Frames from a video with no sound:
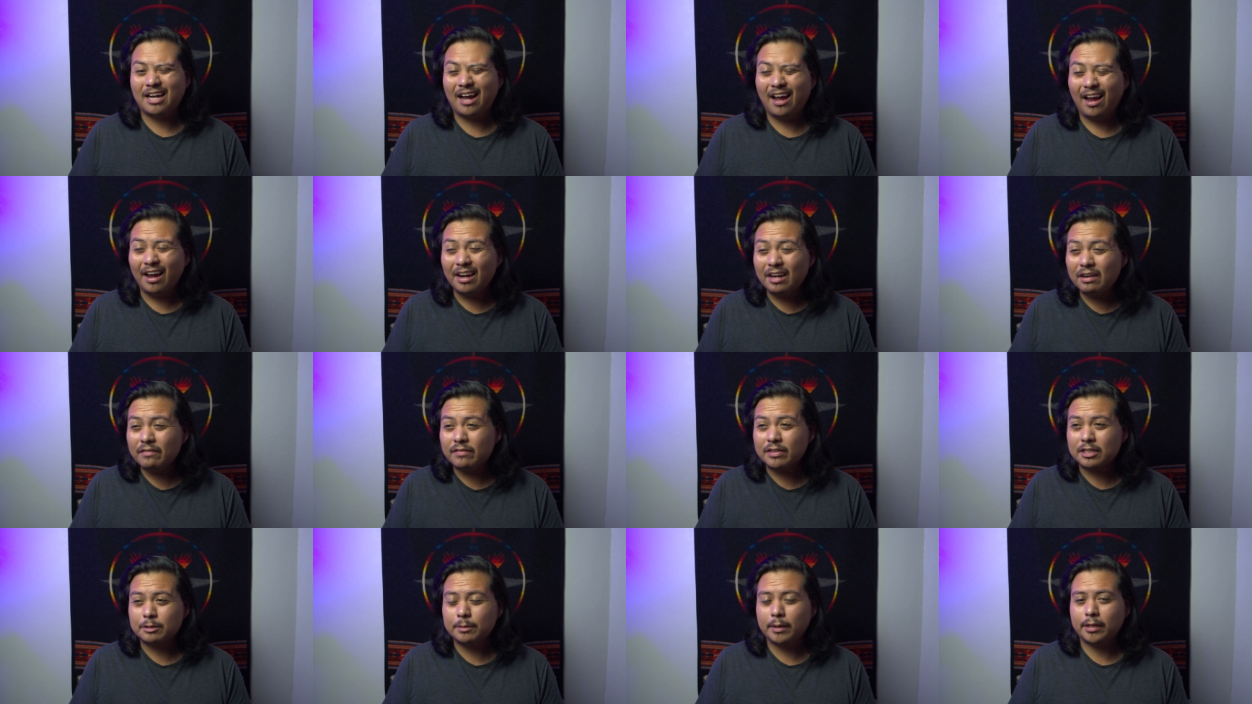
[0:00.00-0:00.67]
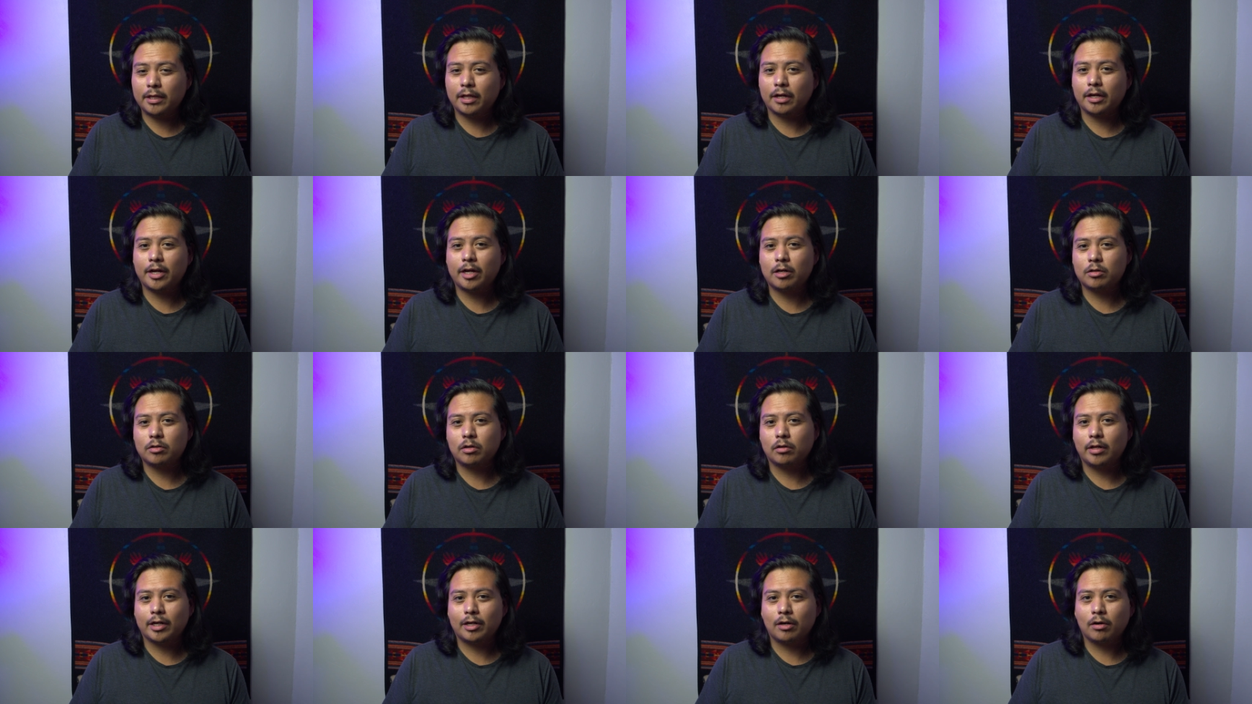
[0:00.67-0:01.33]
kind of expecting a
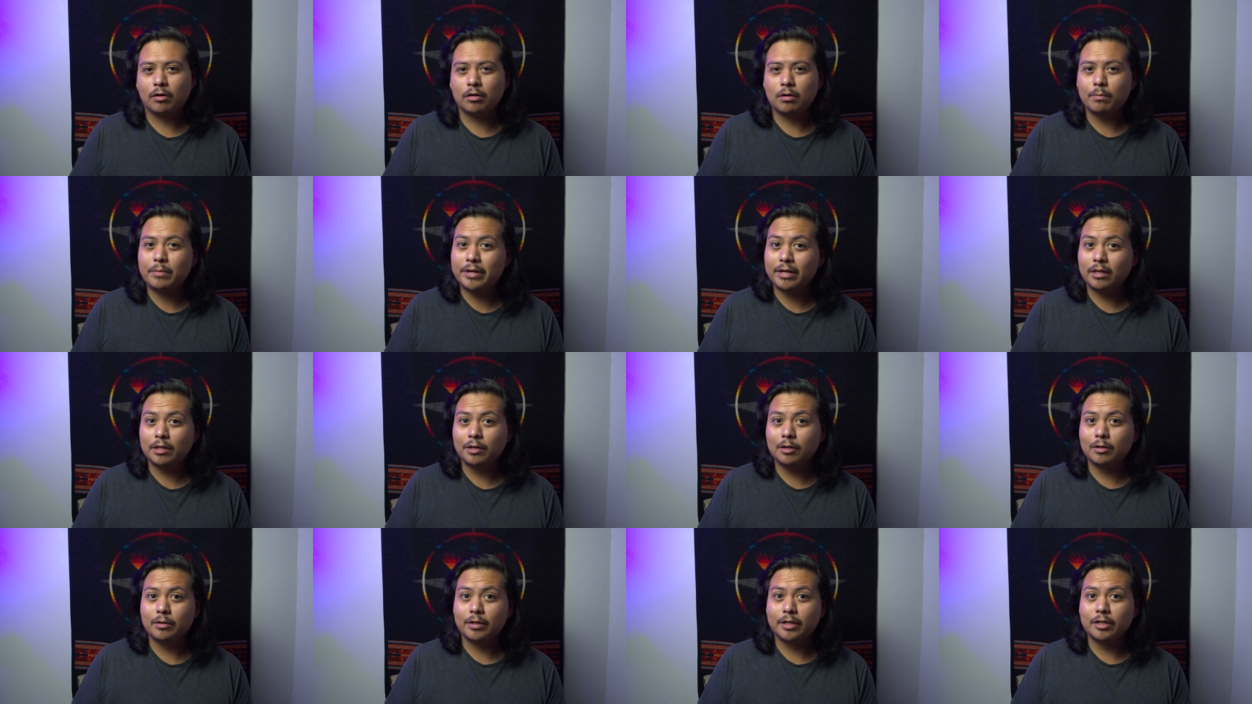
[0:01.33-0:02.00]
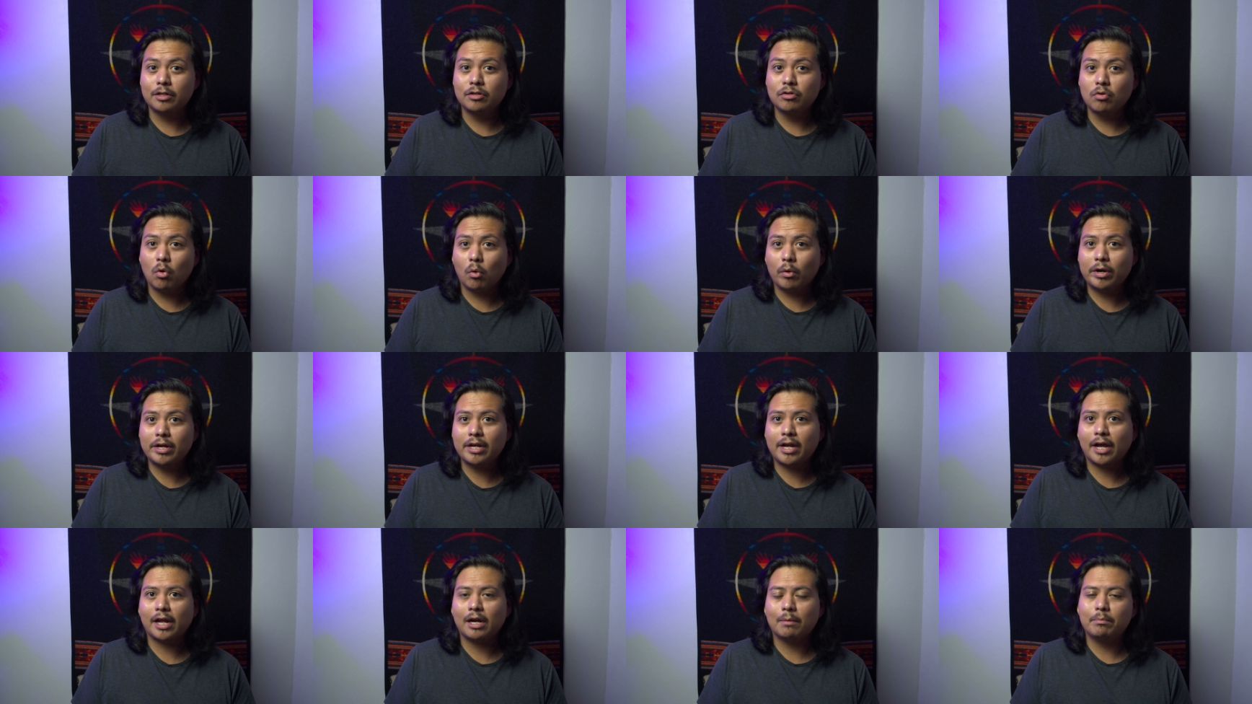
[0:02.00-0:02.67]
character like her to be a little
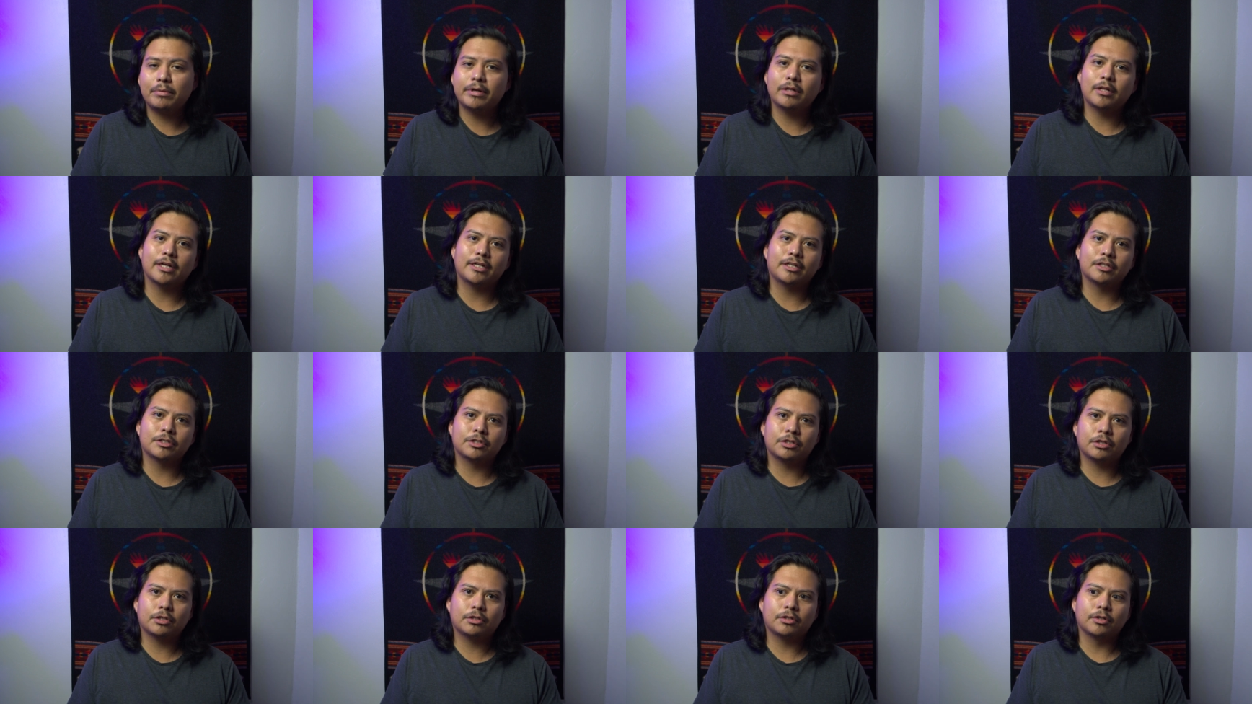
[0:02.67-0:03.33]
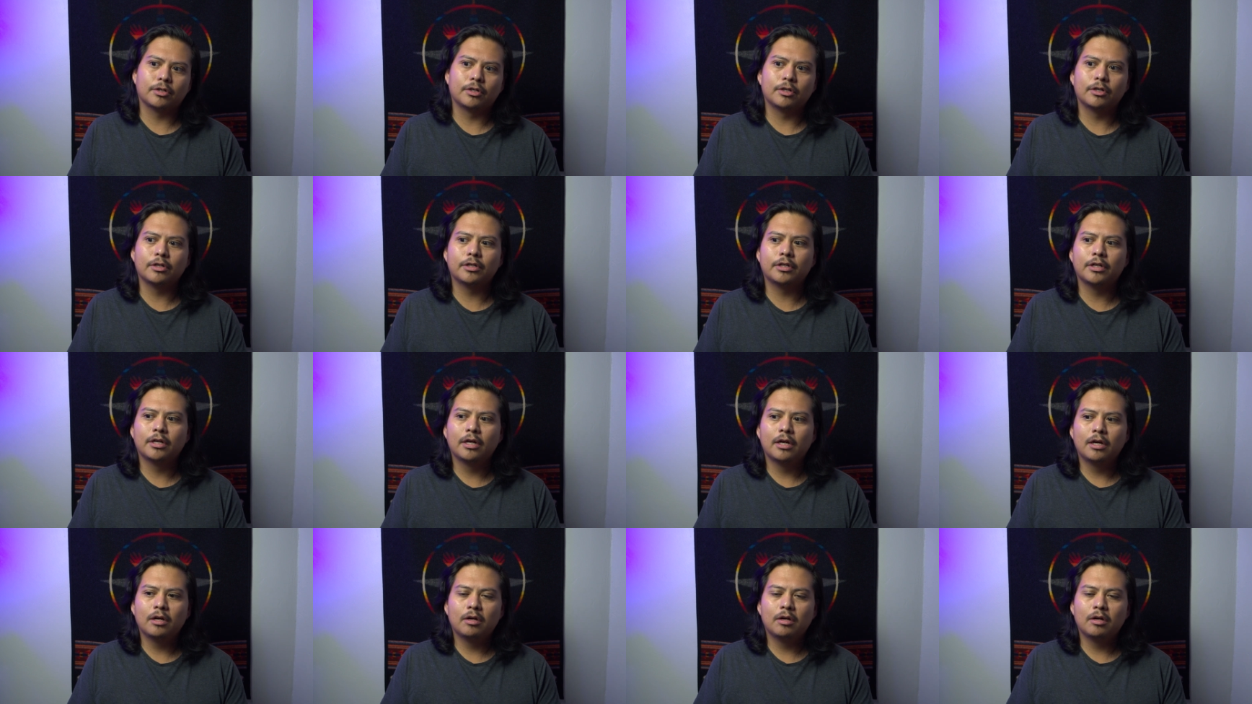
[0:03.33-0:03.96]
annoying, kind of being like this third